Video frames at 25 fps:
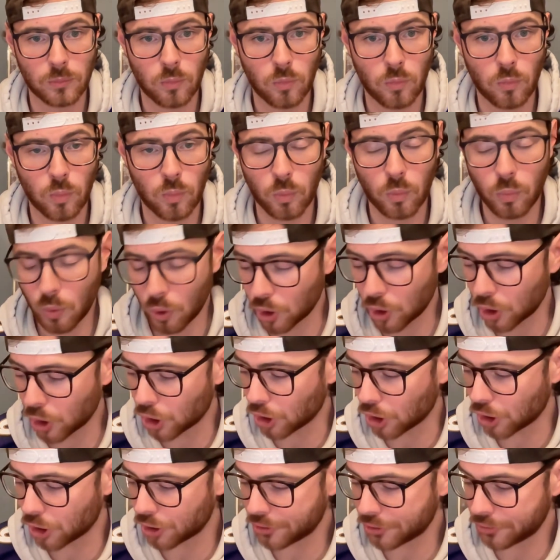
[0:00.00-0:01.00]

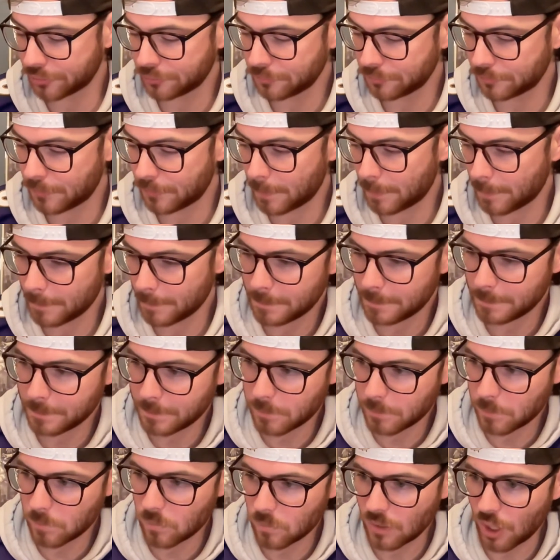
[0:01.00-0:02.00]
were,
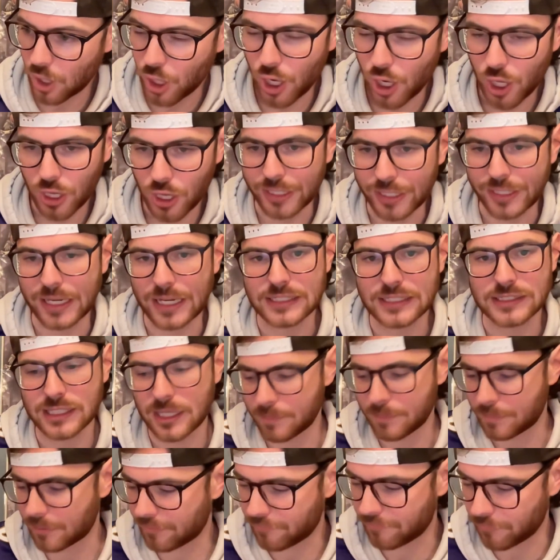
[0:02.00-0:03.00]
like I said
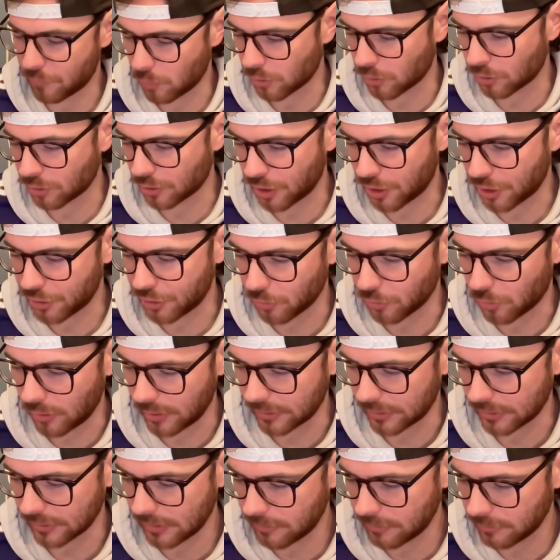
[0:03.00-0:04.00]
before, annoying.
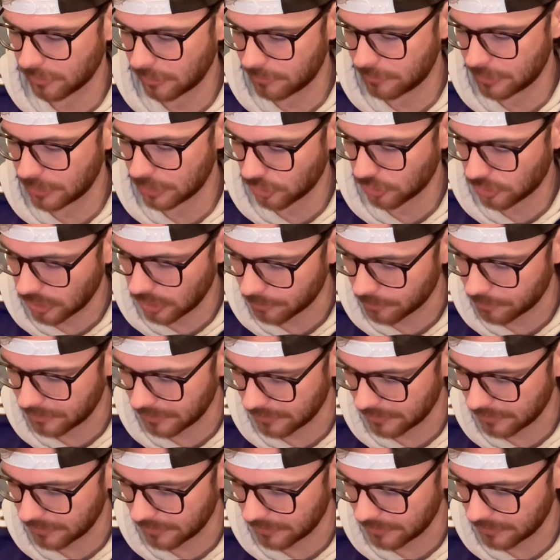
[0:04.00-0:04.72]
Let me look up the